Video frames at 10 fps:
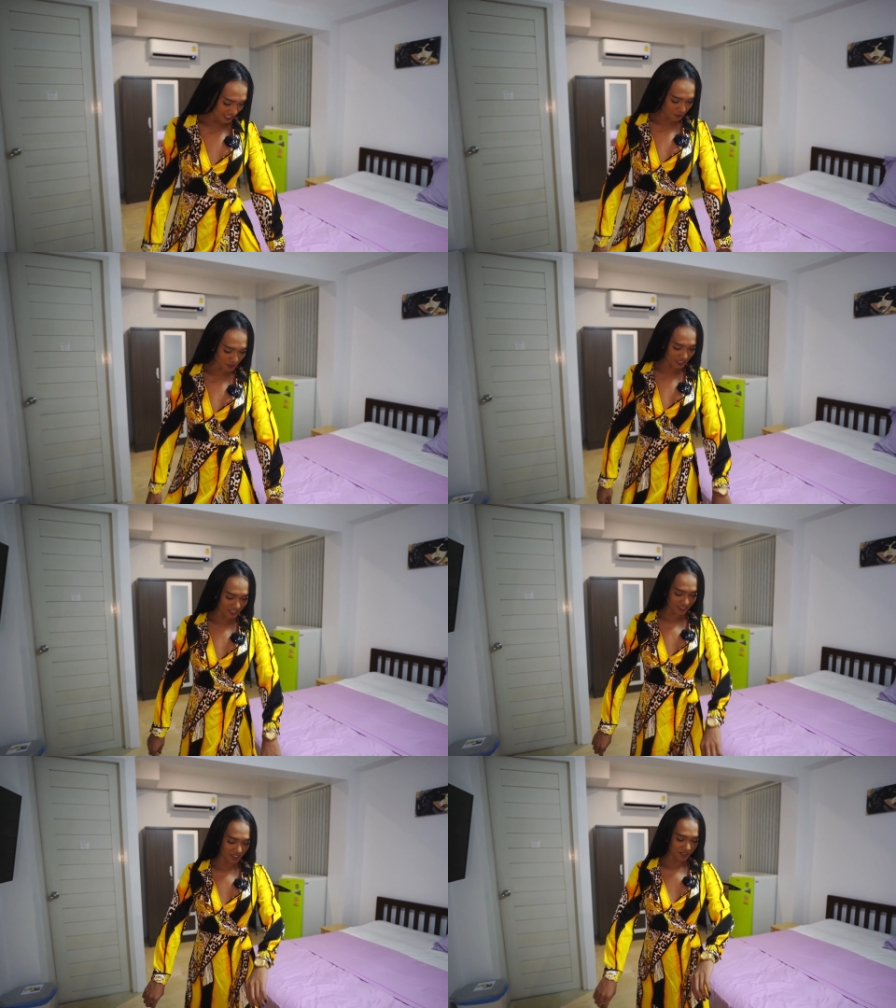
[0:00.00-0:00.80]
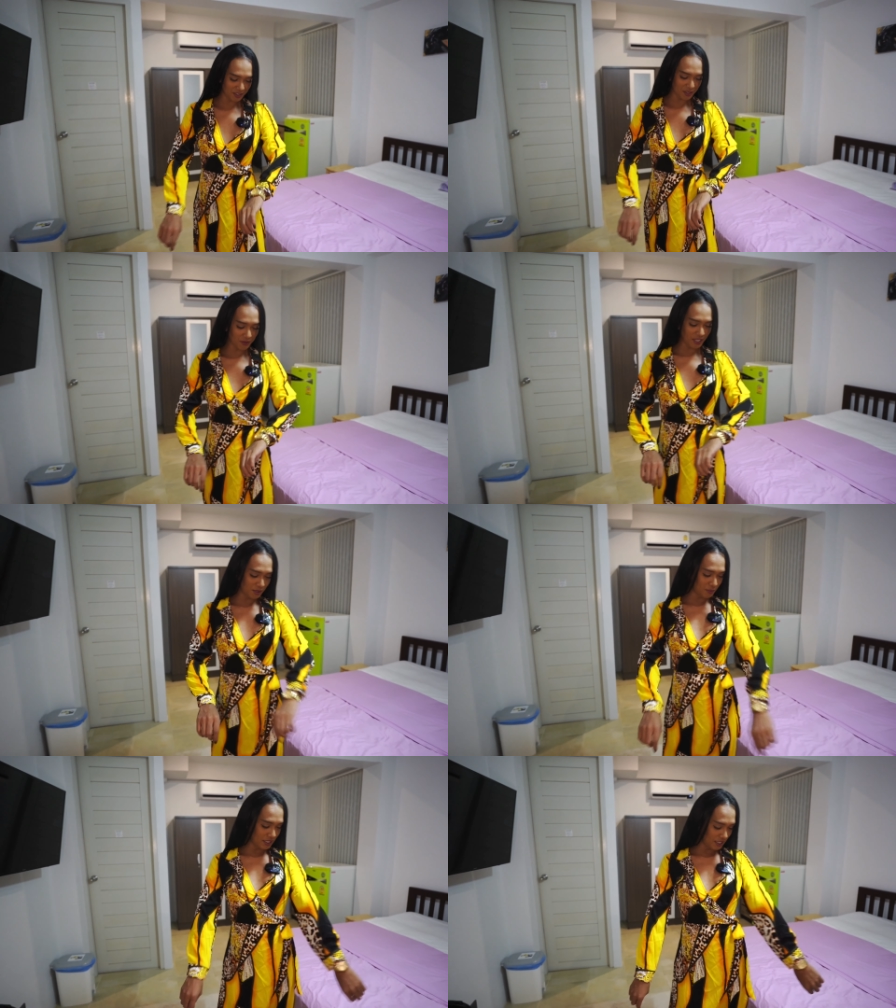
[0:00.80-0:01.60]
this one is not so
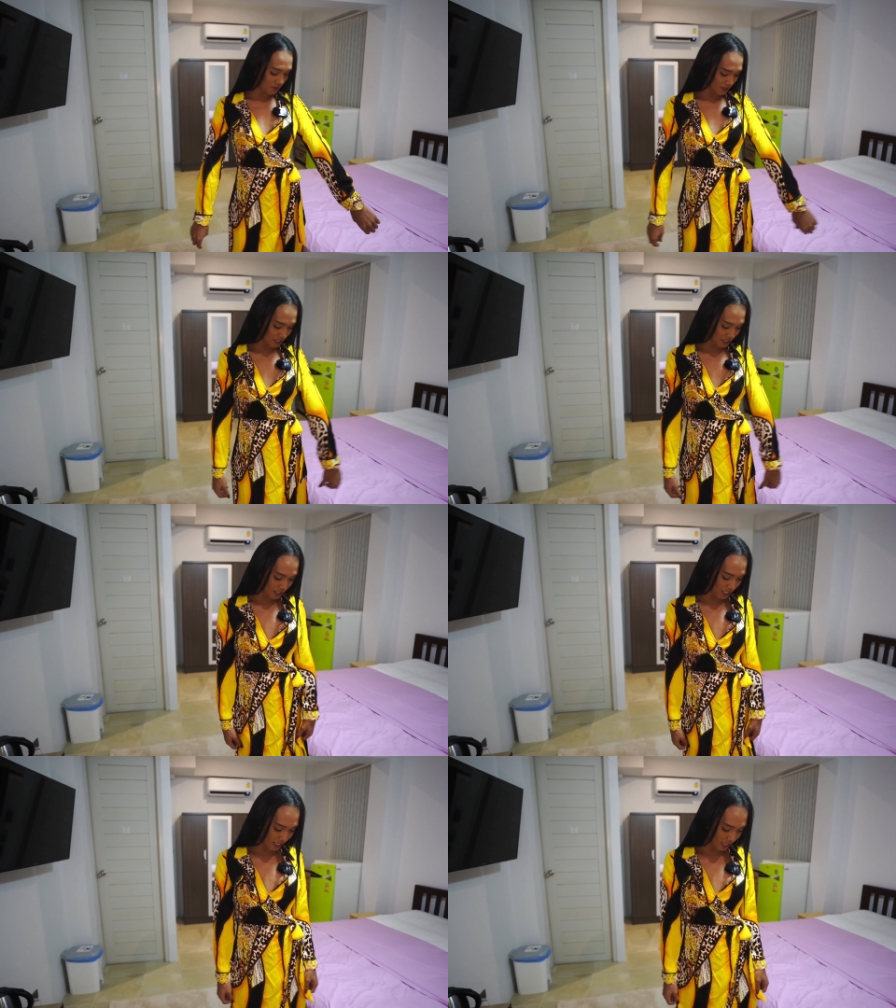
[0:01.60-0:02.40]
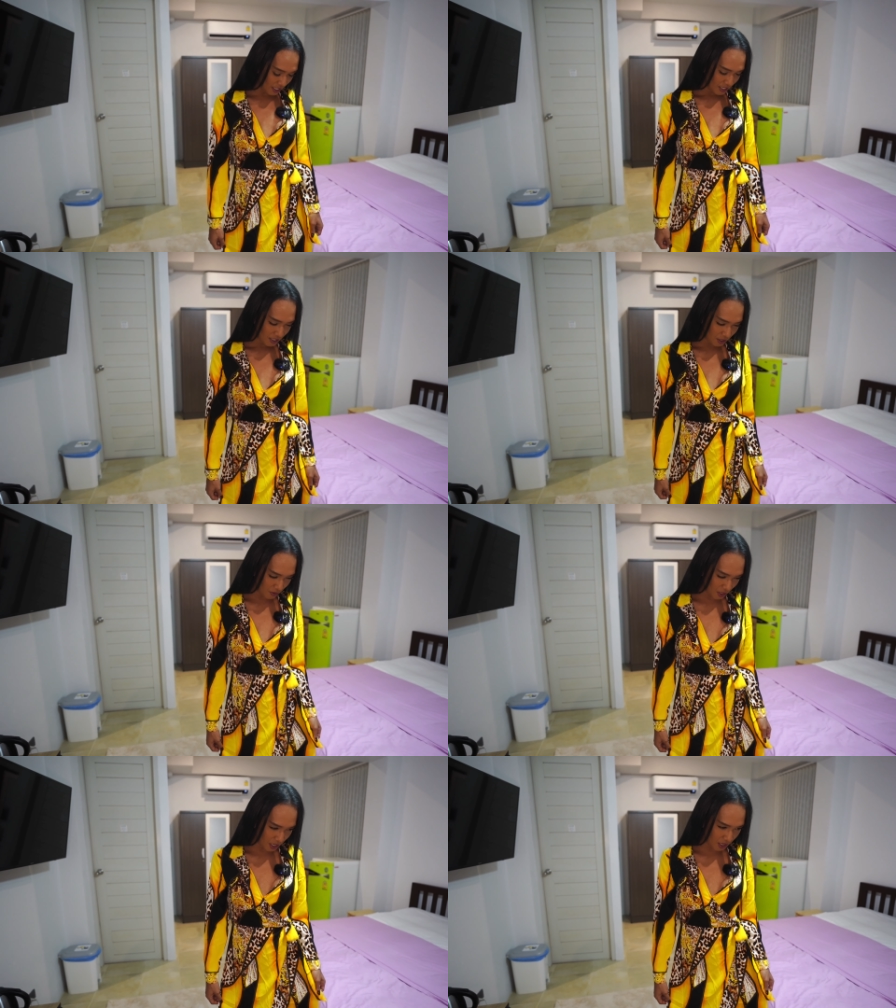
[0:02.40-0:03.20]
expensive. It's just like
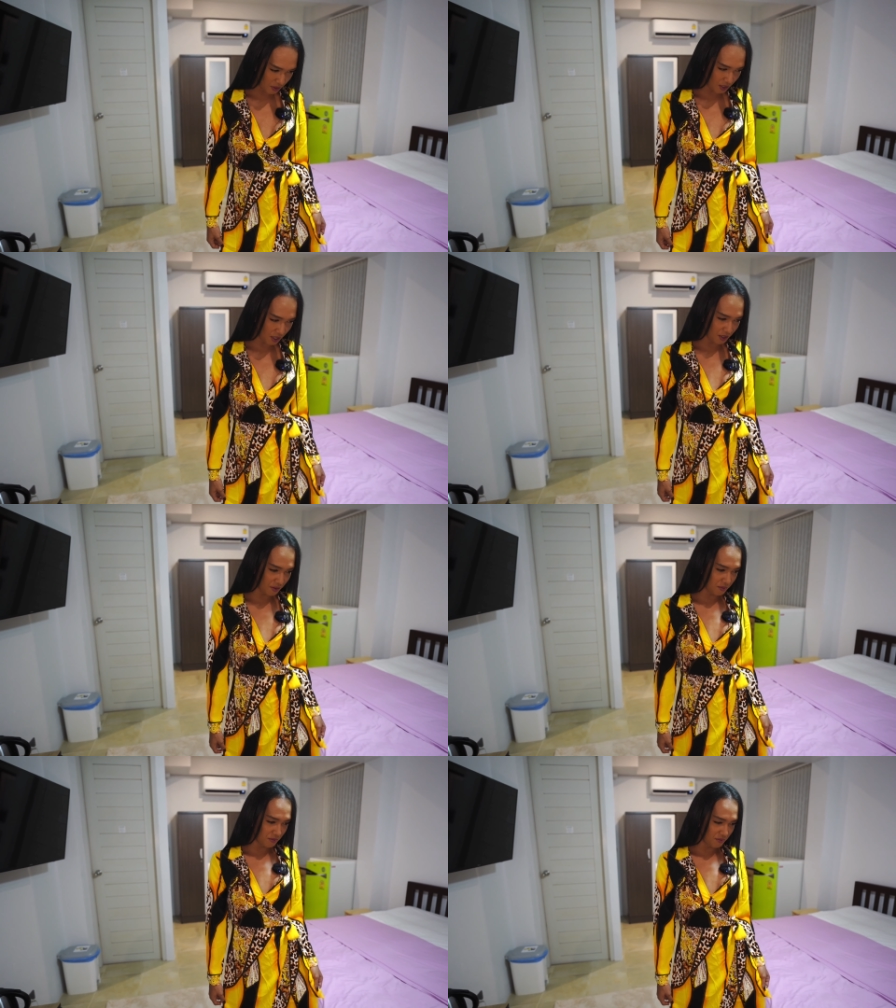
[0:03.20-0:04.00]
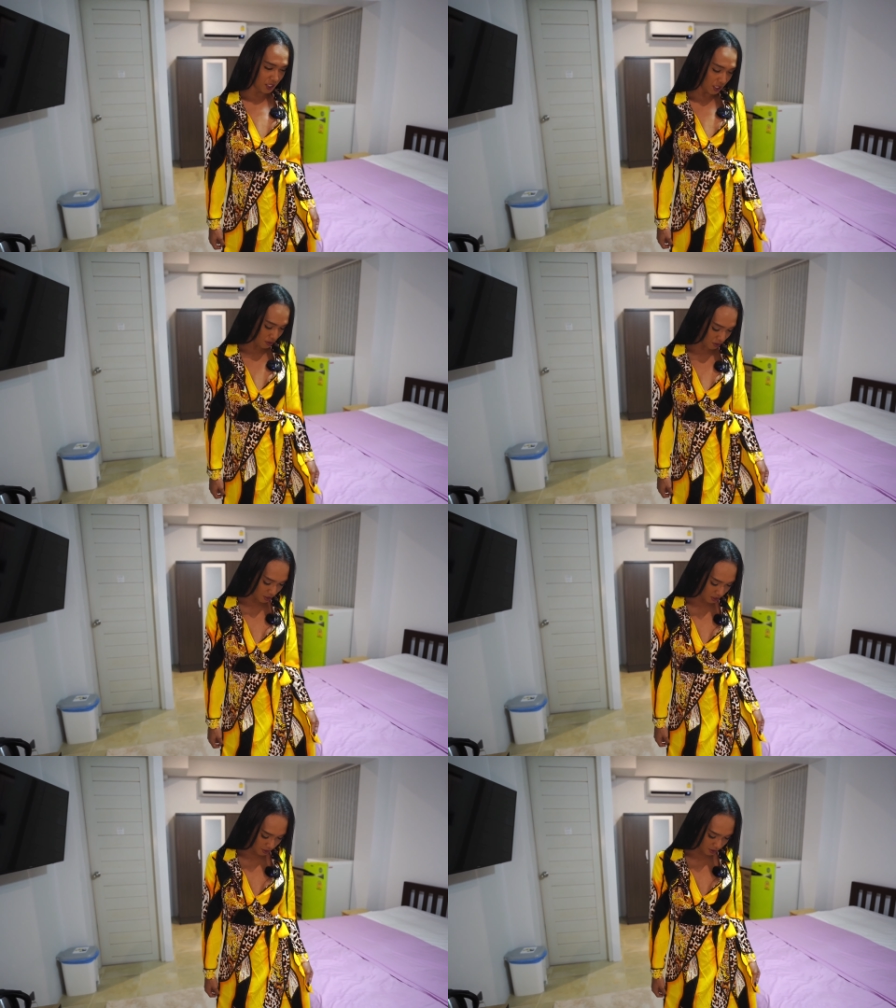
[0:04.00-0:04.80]
around um, ten
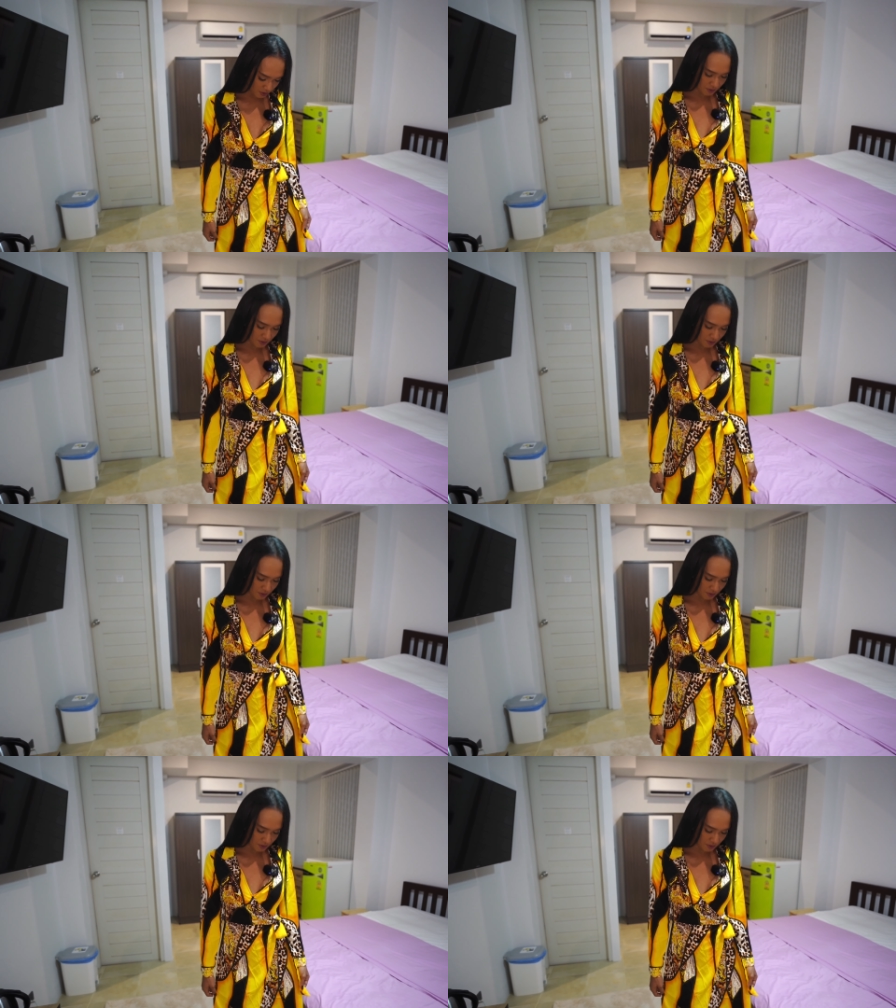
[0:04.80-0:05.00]
dollars.